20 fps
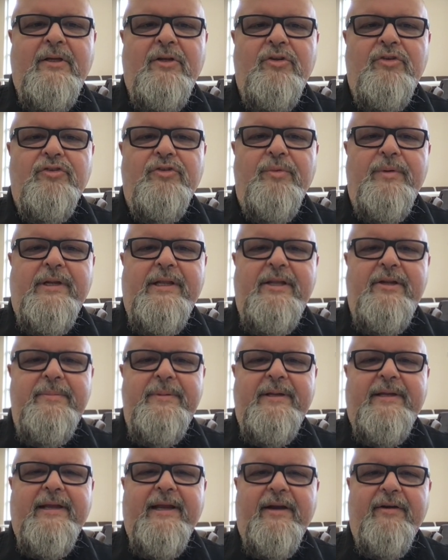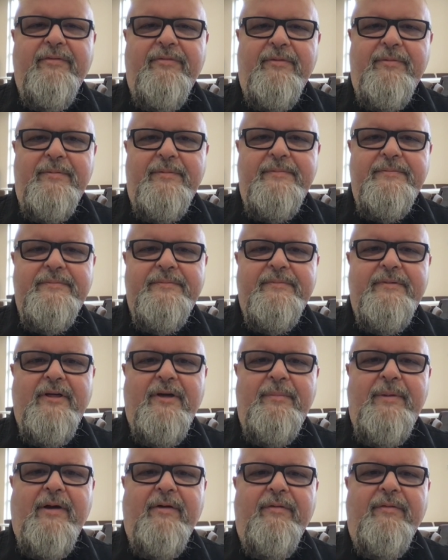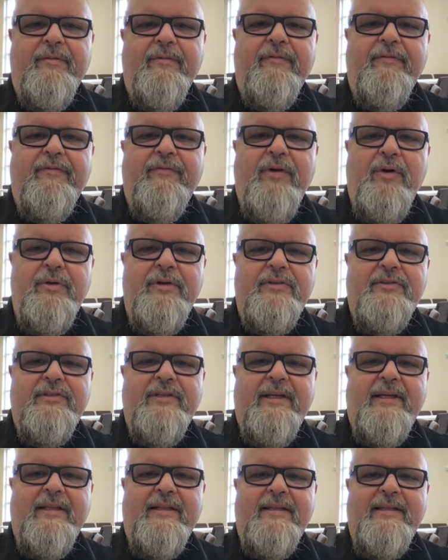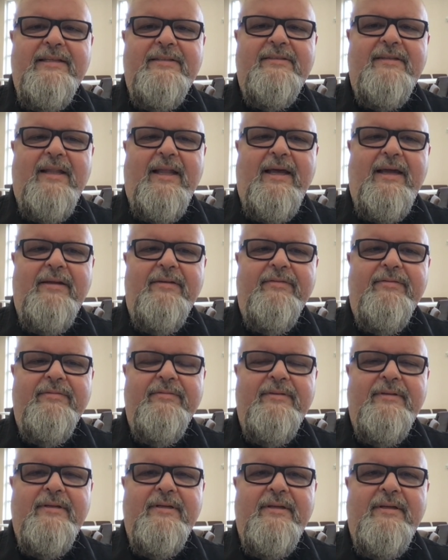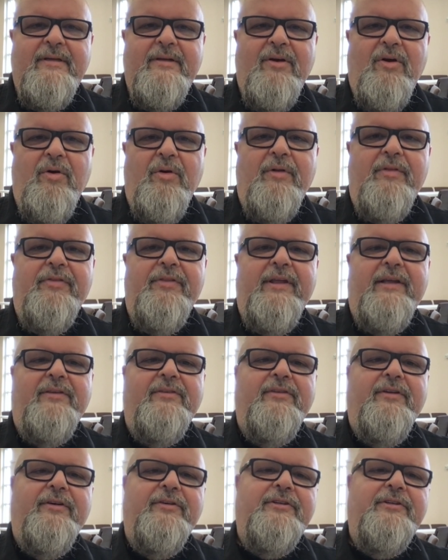So we need to be careful about focusing this life on things that are